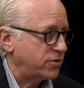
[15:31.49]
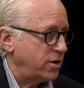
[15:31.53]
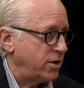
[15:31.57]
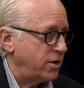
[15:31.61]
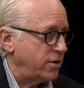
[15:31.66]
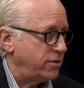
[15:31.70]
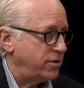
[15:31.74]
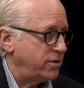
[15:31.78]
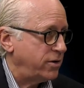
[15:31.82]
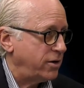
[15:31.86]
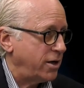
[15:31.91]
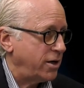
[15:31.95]

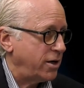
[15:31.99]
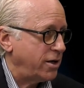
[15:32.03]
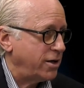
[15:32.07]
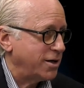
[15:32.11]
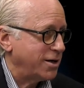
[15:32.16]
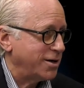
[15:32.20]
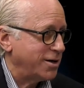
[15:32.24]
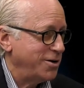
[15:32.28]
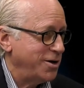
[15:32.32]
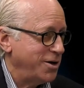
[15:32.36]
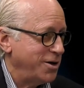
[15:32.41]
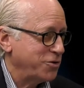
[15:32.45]
and the
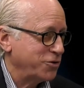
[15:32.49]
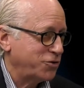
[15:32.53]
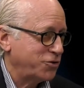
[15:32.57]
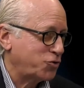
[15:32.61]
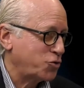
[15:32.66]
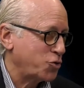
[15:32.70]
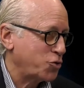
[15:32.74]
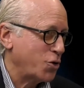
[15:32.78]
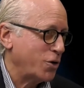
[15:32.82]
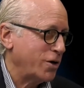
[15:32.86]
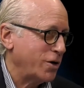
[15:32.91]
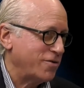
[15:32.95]

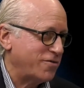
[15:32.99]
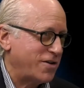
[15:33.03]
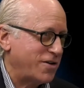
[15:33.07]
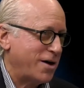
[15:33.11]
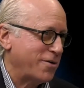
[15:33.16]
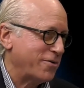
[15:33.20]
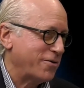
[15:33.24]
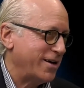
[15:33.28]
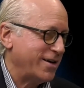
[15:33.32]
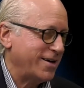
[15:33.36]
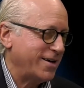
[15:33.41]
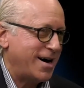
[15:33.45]
story of
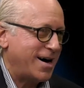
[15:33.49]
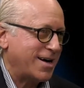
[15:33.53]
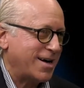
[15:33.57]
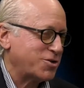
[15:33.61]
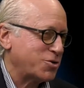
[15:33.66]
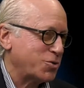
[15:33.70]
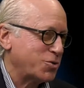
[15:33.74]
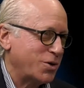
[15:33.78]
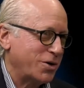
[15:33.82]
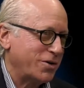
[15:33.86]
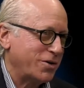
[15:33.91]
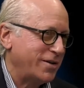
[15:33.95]
how they got
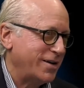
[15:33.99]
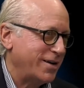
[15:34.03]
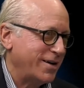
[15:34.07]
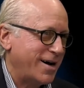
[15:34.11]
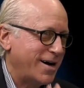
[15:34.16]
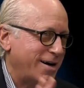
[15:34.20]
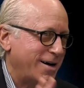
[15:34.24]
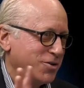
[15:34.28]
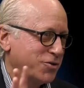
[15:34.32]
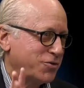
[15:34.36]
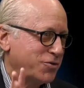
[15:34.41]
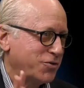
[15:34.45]
to where they
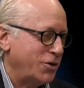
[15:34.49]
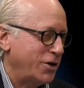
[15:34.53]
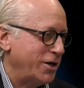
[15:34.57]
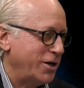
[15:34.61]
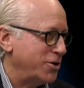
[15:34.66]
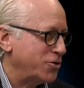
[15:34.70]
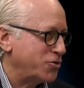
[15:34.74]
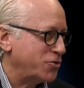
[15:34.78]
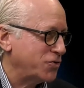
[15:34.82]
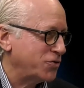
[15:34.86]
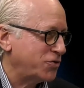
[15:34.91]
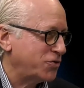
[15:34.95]
got is very
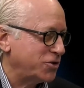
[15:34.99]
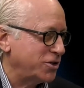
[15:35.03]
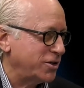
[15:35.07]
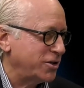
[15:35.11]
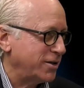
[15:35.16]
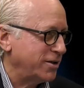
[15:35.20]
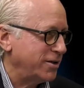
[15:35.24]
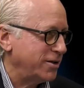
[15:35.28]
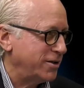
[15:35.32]
interesting.